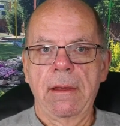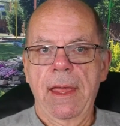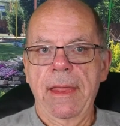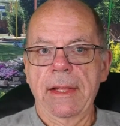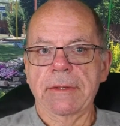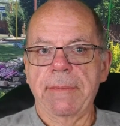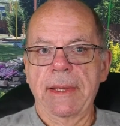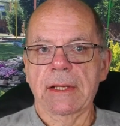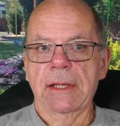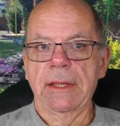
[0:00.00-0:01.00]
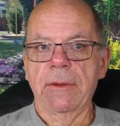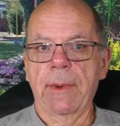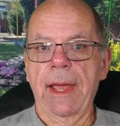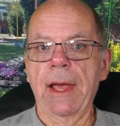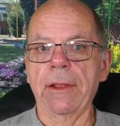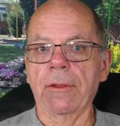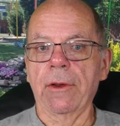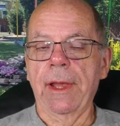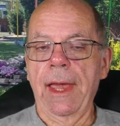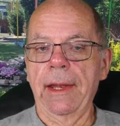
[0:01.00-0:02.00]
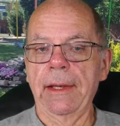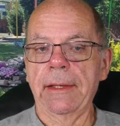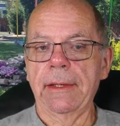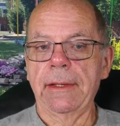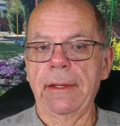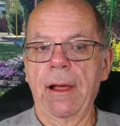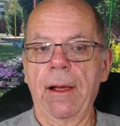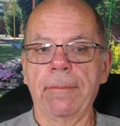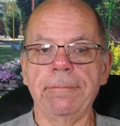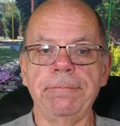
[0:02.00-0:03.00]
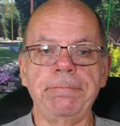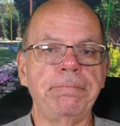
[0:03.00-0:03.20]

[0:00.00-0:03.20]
And that's basically the way I look at it.